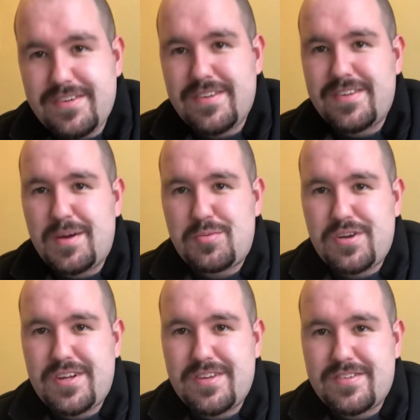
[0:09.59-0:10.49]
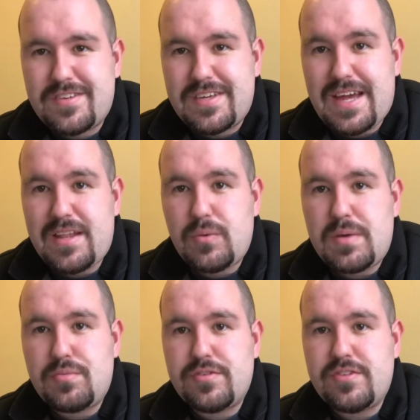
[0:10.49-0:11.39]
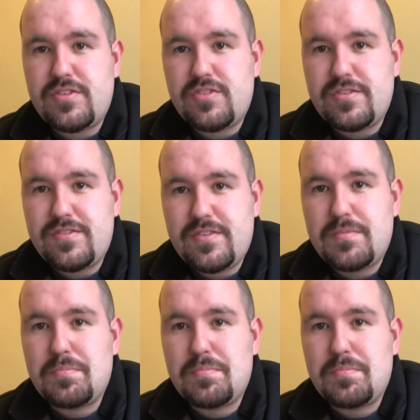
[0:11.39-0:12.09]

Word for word: And the upgrade is Galloway Precision's